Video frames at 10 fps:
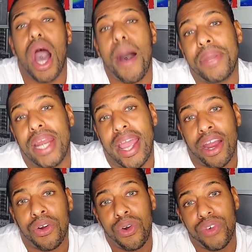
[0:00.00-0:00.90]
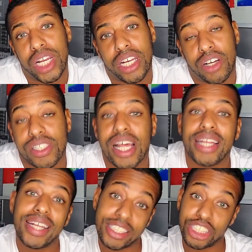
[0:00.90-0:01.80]
Up in air, who really knows?
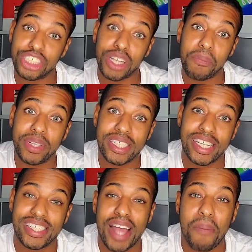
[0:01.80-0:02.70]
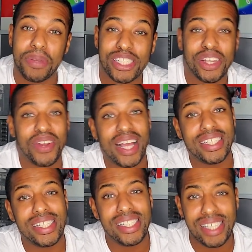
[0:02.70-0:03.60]
Let's just jump into this episode
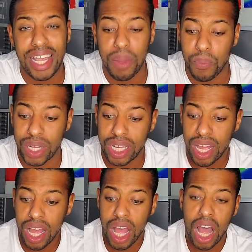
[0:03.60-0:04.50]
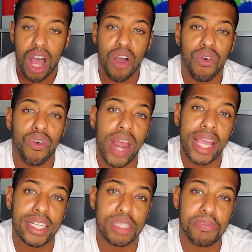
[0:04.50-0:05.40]
and see what
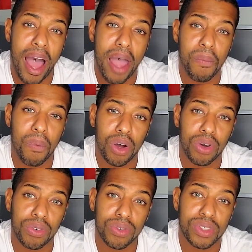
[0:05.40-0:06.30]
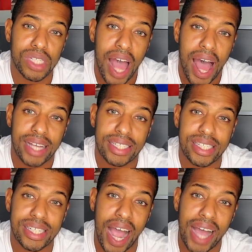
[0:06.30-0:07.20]
Raised by Wolves
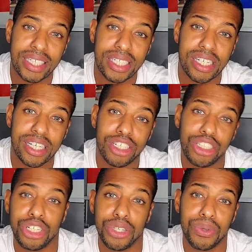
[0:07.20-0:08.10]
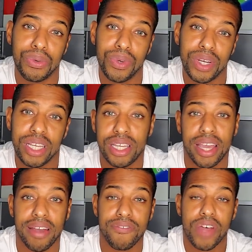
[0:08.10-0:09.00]
has got to
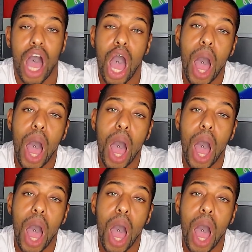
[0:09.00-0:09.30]
give.